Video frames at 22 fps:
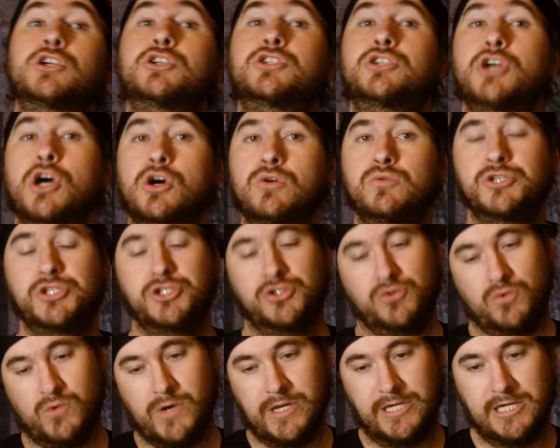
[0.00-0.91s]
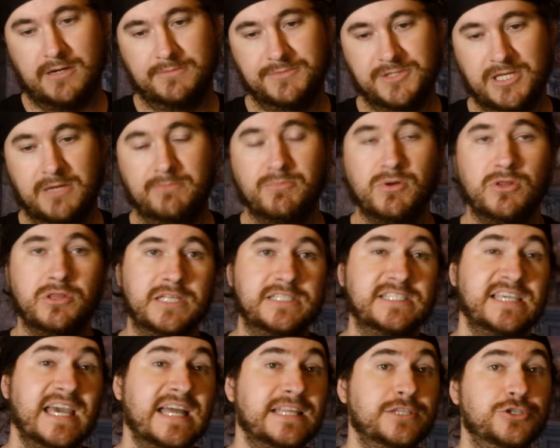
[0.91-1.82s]
ghost story comes in. But
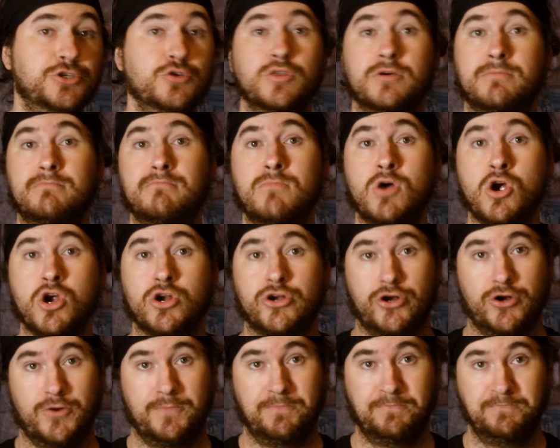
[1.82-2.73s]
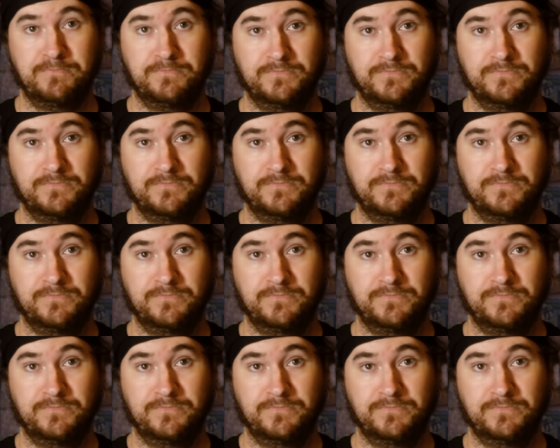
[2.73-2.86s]
let's get to the murder.